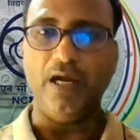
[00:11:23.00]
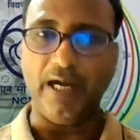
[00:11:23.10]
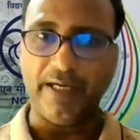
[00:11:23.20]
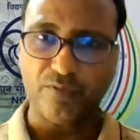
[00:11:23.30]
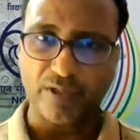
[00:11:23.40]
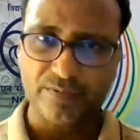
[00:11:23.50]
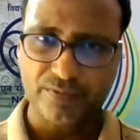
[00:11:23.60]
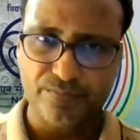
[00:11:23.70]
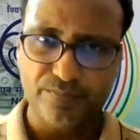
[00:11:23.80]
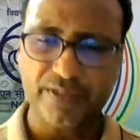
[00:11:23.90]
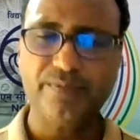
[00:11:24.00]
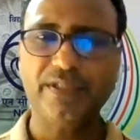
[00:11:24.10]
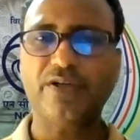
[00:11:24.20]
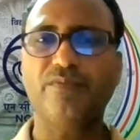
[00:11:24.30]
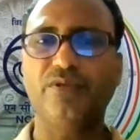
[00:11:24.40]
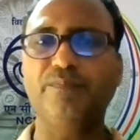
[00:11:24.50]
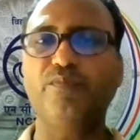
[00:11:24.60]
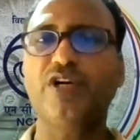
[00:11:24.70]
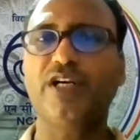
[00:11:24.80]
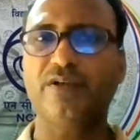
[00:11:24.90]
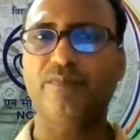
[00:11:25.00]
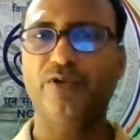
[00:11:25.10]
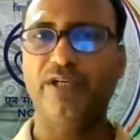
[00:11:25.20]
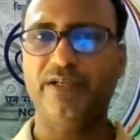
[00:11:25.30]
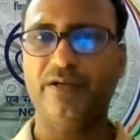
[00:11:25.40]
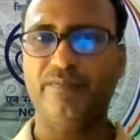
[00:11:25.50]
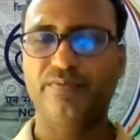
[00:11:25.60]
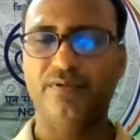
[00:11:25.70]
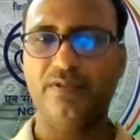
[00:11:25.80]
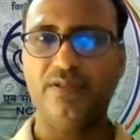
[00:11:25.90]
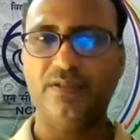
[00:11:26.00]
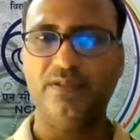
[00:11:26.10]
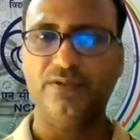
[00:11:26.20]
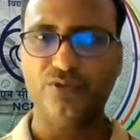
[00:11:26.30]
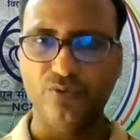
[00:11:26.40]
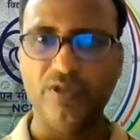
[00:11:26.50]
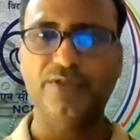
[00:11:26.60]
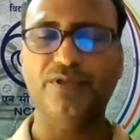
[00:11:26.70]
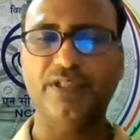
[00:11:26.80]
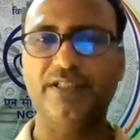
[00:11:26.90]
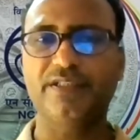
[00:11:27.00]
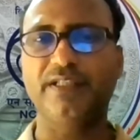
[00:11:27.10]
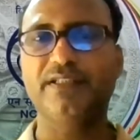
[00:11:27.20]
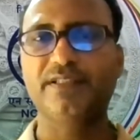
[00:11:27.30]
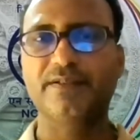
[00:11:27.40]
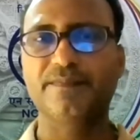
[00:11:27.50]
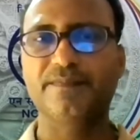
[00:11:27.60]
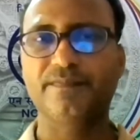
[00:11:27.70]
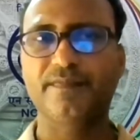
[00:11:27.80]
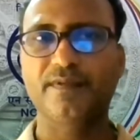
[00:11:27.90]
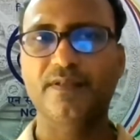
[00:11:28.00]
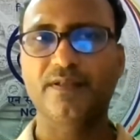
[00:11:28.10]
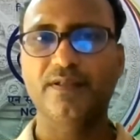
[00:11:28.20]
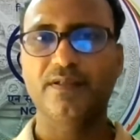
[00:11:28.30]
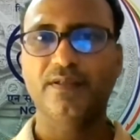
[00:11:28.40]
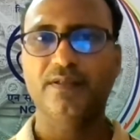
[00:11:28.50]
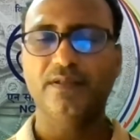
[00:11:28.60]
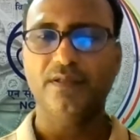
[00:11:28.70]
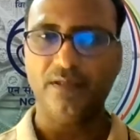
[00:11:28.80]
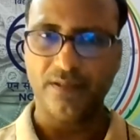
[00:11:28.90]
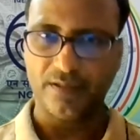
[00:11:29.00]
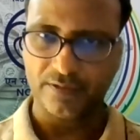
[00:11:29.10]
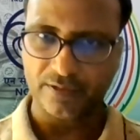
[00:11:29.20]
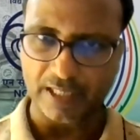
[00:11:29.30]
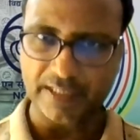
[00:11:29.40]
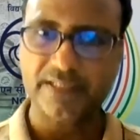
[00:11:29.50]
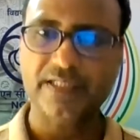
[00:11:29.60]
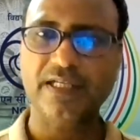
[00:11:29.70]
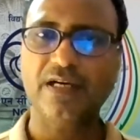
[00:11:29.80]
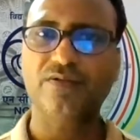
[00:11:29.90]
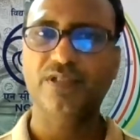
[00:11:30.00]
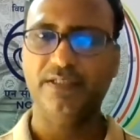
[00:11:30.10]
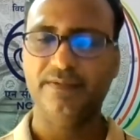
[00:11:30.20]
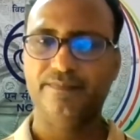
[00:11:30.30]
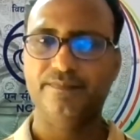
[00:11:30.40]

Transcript: And one of the very, very important component of school education is the guidance and counseling.